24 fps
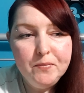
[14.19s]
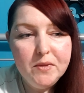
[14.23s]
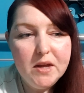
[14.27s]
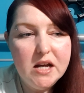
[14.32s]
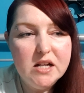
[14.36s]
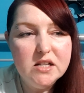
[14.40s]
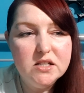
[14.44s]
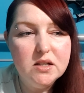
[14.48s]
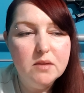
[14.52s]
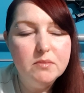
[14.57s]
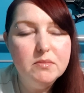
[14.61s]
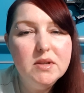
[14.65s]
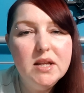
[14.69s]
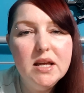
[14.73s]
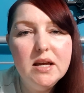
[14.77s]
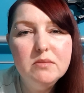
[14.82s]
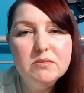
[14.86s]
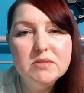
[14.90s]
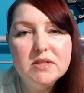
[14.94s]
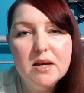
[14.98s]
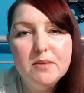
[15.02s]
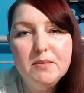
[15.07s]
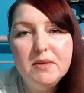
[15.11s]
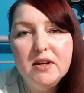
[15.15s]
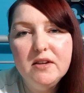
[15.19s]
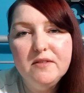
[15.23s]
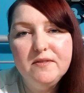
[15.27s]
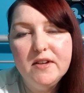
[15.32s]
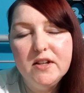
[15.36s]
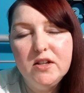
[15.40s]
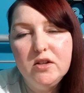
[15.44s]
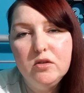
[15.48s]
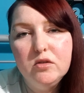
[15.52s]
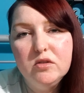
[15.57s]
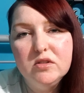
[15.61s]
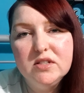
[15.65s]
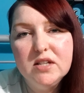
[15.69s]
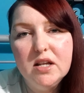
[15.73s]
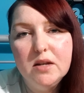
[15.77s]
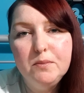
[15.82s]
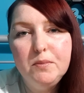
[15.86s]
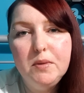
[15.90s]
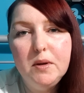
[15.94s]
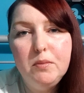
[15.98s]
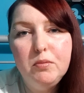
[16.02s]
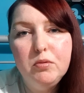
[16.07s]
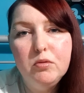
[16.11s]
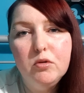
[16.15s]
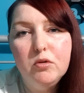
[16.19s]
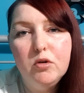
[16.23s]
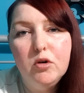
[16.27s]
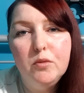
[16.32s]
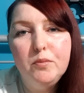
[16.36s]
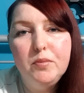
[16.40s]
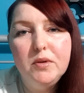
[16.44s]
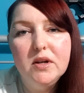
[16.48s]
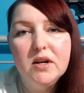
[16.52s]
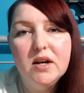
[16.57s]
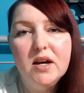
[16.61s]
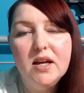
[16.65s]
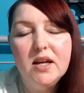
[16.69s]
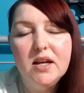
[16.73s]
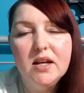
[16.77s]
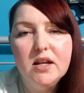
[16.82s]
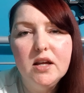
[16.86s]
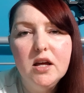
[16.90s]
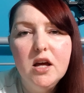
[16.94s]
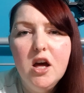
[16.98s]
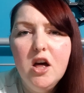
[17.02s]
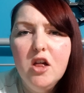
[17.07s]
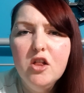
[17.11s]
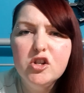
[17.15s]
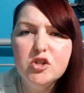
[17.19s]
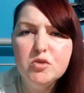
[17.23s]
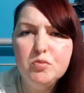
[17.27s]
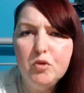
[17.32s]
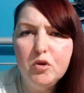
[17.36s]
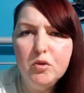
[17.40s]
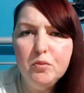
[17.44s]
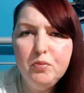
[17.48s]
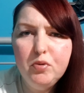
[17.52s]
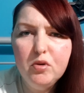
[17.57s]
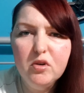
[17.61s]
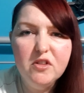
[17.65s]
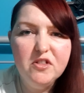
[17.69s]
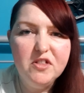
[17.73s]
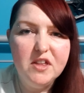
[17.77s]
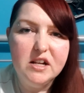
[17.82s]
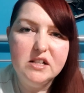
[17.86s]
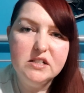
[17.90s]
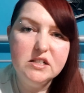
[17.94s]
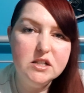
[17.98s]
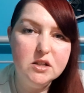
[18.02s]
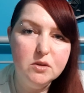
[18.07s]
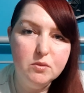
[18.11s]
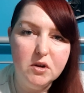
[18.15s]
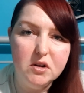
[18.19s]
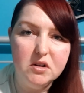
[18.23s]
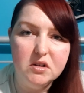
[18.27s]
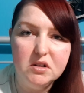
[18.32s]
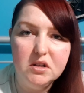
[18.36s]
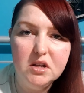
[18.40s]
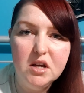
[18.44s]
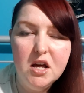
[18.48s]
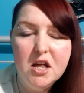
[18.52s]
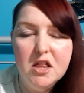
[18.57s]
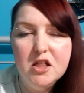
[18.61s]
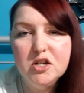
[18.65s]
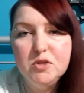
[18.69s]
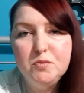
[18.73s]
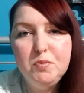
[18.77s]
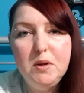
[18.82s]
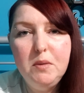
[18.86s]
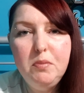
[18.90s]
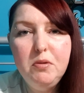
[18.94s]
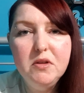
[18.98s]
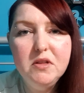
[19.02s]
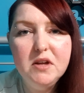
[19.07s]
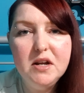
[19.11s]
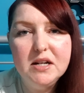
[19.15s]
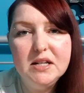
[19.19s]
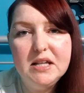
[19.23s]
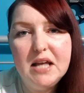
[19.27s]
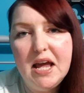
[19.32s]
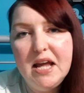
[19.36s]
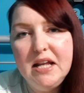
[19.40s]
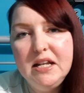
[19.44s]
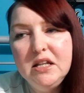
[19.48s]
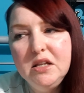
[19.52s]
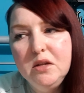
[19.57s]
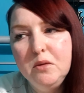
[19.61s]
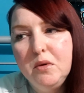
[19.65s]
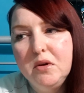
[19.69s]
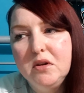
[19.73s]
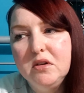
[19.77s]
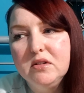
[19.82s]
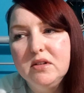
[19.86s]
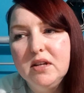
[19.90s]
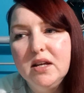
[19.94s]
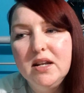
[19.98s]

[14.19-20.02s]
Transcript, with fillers: And sometimes I make videos and people will be like, there's more important things in the world, there's people that are dying in the world.